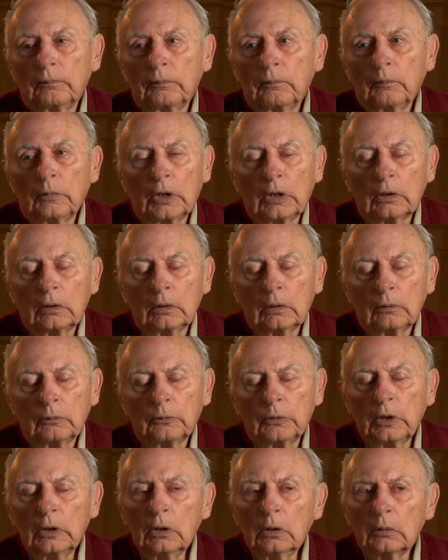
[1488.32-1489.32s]
But
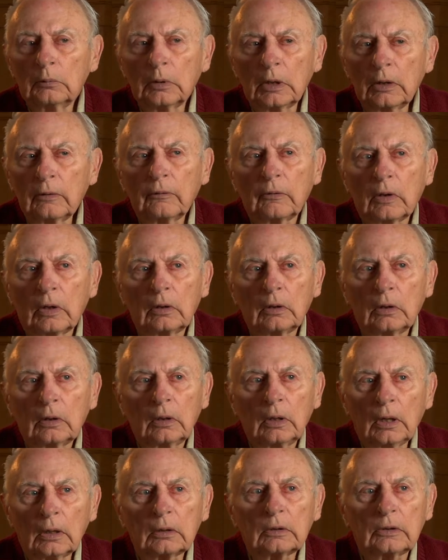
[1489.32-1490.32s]
we don't believe that at
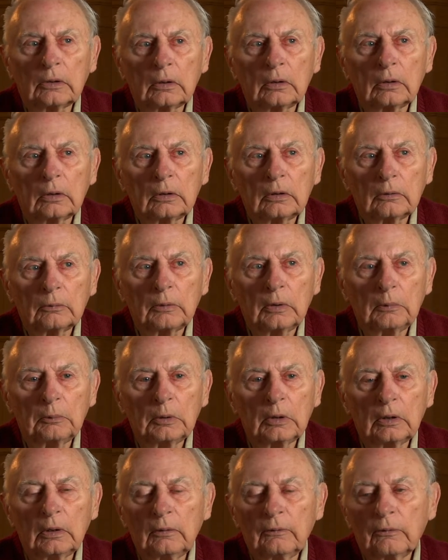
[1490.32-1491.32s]
Exodus. We
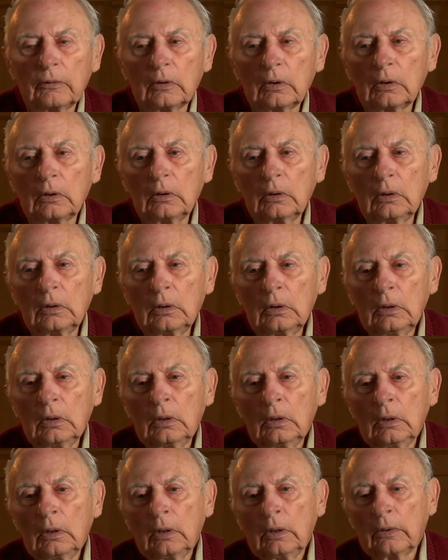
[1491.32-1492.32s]
believe that
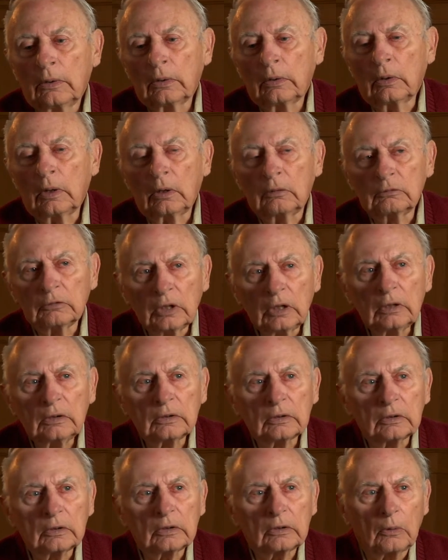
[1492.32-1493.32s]
there are
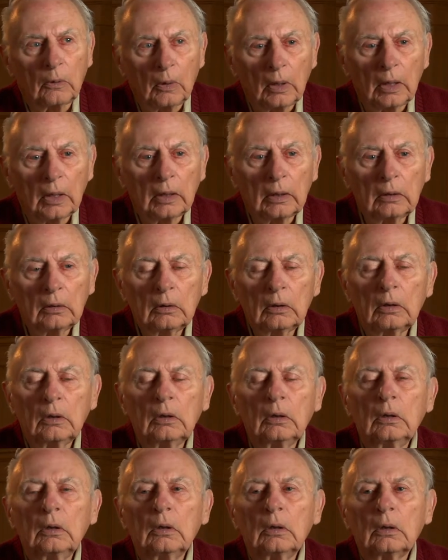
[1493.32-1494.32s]
reasons why
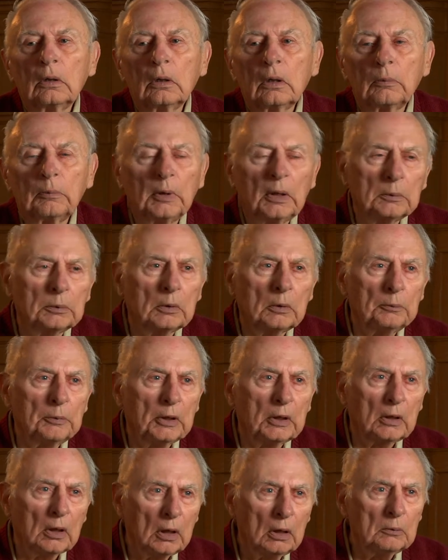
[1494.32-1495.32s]
people
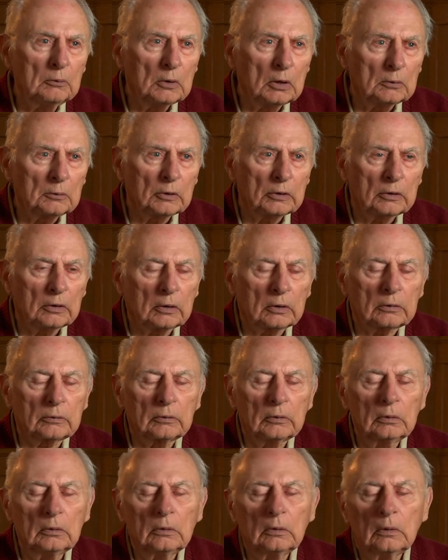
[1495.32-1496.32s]
became
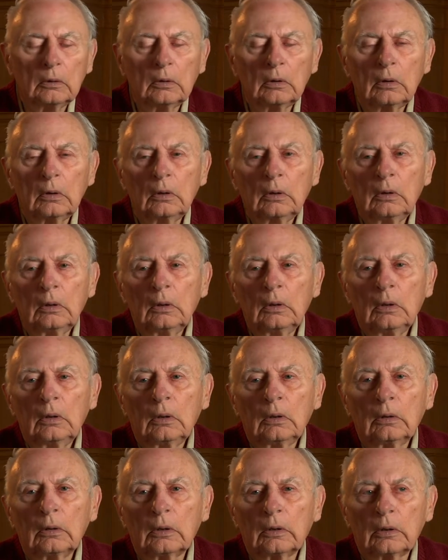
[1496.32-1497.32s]
homosexual,
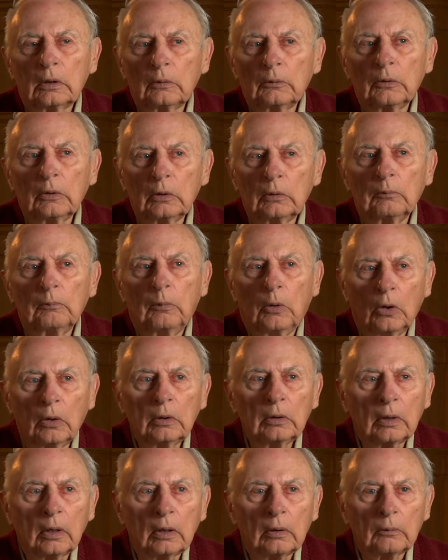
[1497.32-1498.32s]
that they weren't
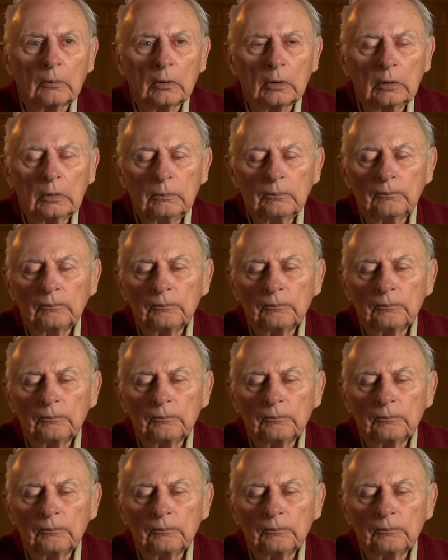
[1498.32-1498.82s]
born that way,